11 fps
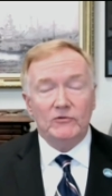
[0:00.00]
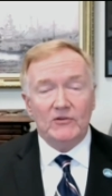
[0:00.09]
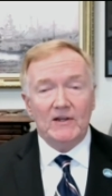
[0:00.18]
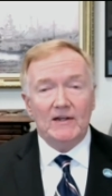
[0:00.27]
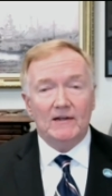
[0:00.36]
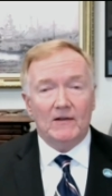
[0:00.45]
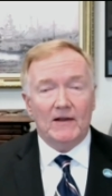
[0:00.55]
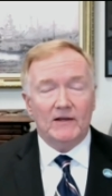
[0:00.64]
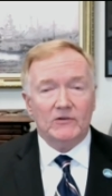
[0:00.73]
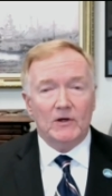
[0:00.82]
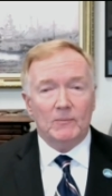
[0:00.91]
And you've seen
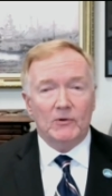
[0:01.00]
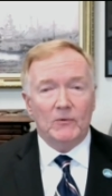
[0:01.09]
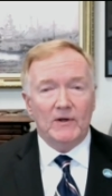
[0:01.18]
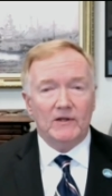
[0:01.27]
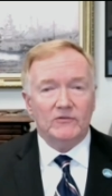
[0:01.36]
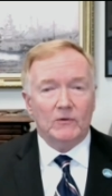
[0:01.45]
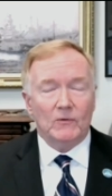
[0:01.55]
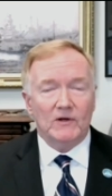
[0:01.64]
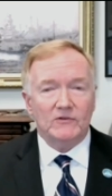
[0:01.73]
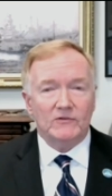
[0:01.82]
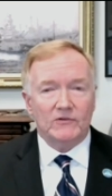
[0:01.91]
in the last couple of
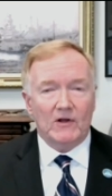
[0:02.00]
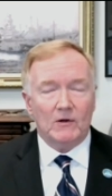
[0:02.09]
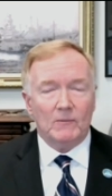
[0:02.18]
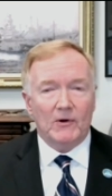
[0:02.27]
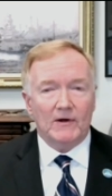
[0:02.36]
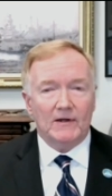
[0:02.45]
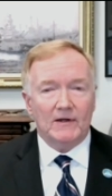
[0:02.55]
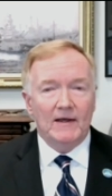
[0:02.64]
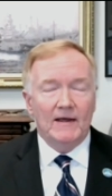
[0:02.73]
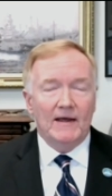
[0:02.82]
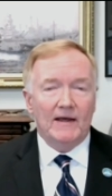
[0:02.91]
weeks, the Russian stock
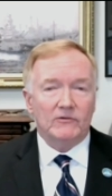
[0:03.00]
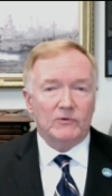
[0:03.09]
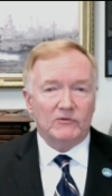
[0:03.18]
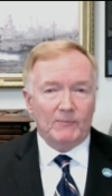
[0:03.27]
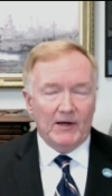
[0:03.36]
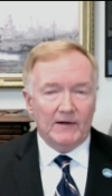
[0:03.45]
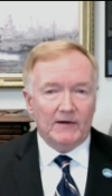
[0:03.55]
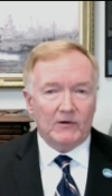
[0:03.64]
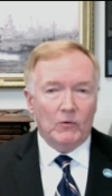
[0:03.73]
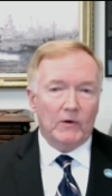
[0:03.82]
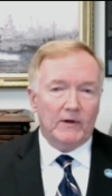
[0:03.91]
market has
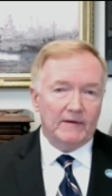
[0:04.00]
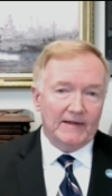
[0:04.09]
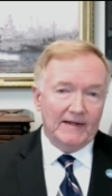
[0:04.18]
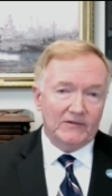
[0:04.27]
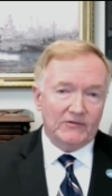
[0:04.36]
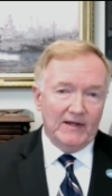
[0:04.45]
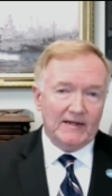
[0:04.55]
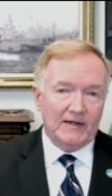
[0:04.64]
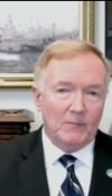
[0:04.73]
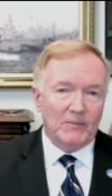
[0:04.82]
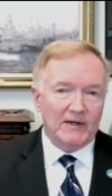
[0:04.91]
responded accordingly.
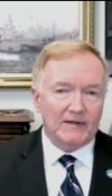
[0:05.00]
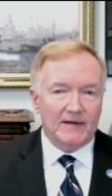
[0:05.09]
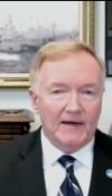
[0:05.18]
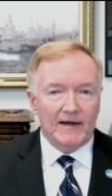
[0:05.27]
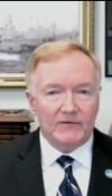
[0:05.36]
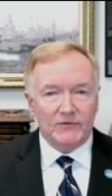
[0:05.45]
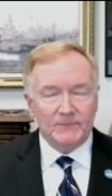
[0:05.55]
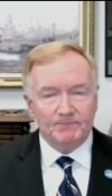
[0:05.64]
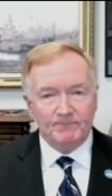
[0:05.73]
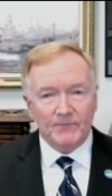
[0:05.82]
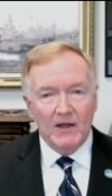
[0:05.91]
It's taken a big dive.